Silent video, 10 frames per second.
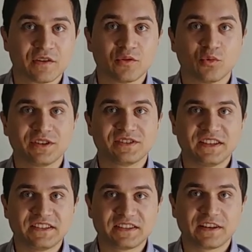The wood is
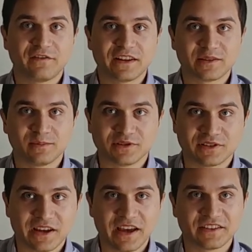easily available
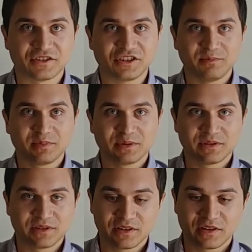and cheap.
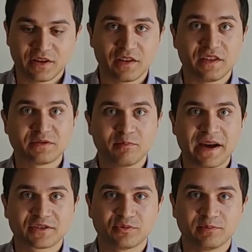This
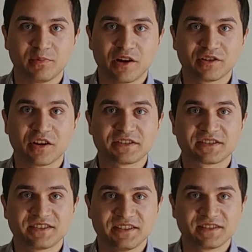basswood block
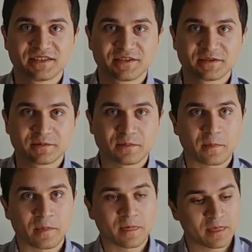costs cents.
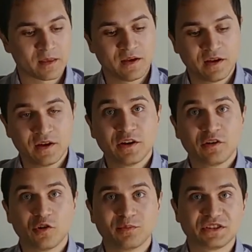
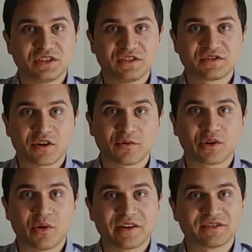No machines are
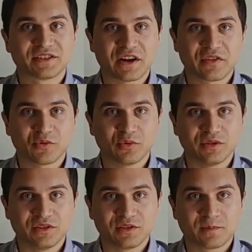required to cut the
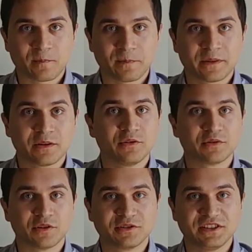wood. You
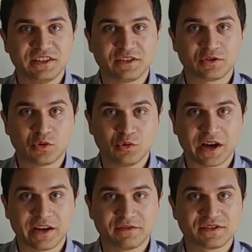will only need 2
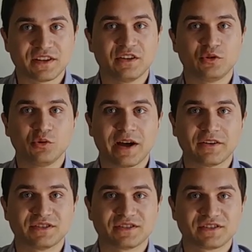knives and 2
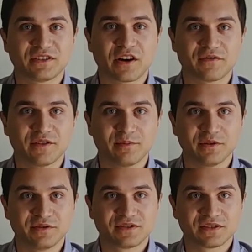gouges to carve the
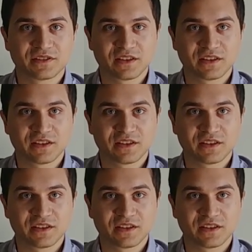birds.